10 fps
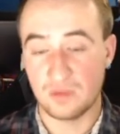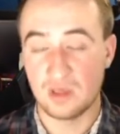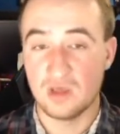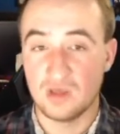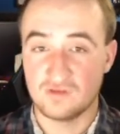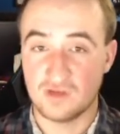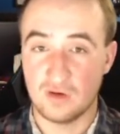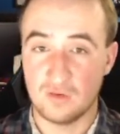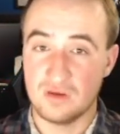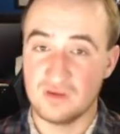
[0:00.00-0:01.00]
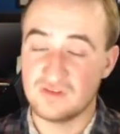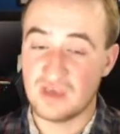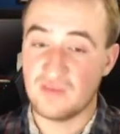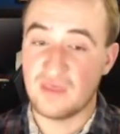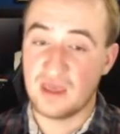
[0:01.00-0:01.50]
So say
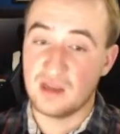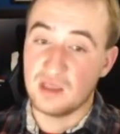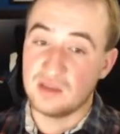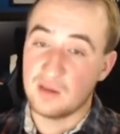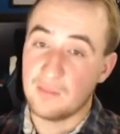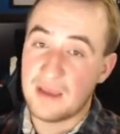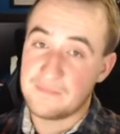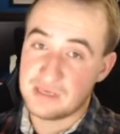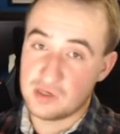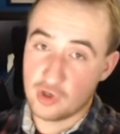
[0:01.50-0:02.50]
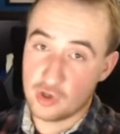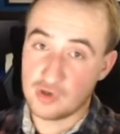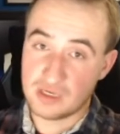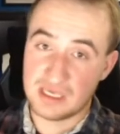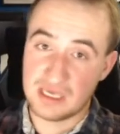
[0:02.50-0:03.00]
that there might be
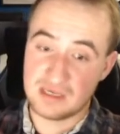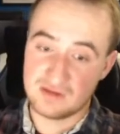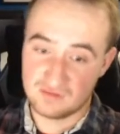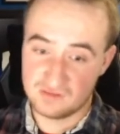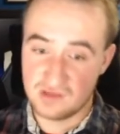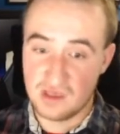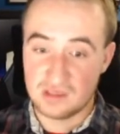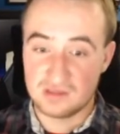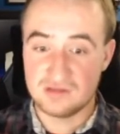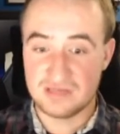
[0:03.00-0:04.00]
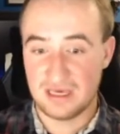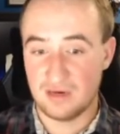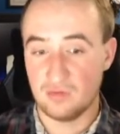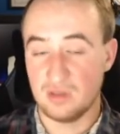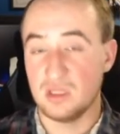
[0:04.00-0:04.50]
hurricanes down
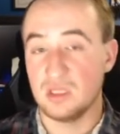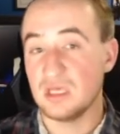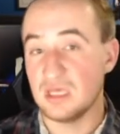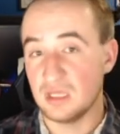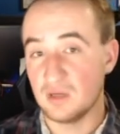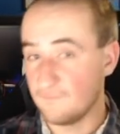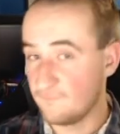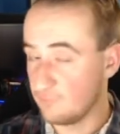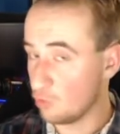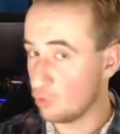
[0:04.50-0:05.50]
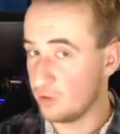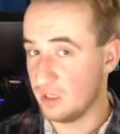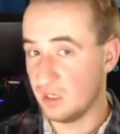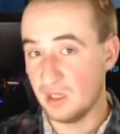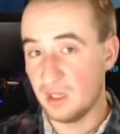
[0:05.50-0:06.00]
in Florida.
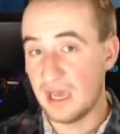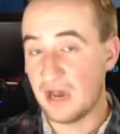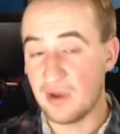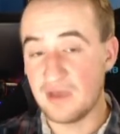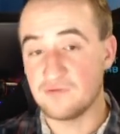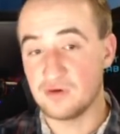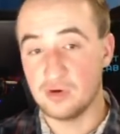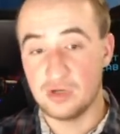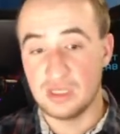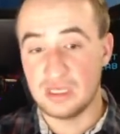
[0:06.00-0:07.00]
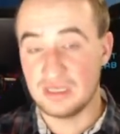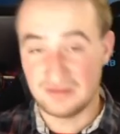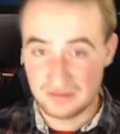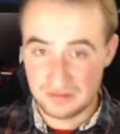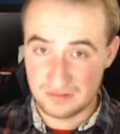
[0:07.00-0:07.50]
However, in,
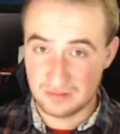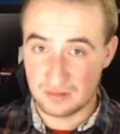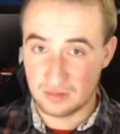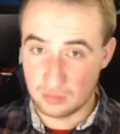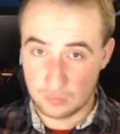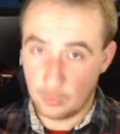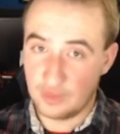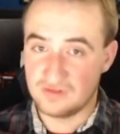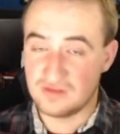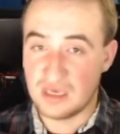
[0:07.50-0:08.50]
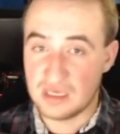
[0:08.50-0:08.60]
let's say,